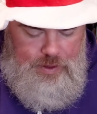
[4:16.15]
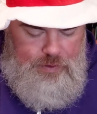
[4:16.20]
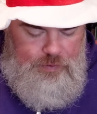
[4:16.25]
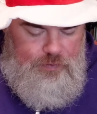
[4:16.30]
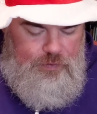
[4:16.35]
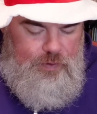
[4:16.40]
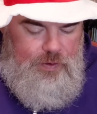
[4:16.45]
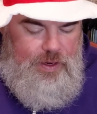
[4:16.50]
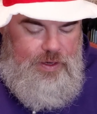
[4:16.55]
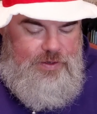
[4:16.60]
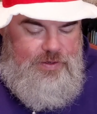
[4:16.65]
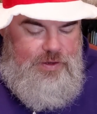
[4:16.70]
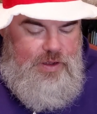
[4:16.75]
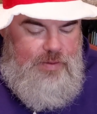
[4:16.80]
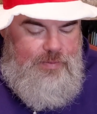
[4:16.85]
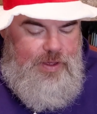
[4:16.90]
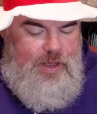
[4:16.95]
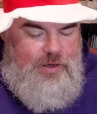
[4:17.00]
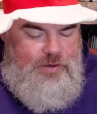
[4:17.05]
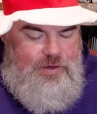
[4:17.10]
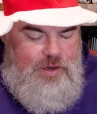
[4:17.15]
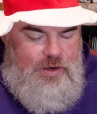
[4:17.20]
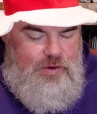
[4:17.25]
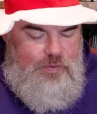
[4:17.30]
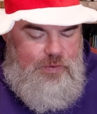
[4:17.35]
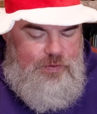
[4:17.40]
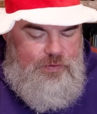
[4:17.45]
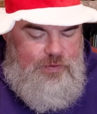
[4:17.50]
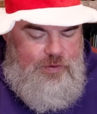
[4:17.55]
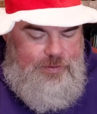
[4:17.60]
Suri, tell me a tongue
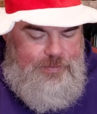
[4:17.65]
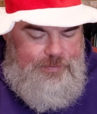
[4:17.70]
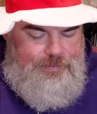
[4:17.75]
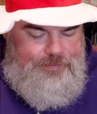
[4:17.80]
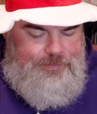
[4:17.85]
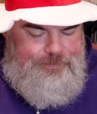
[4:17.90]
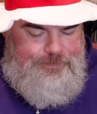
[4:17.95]
twister.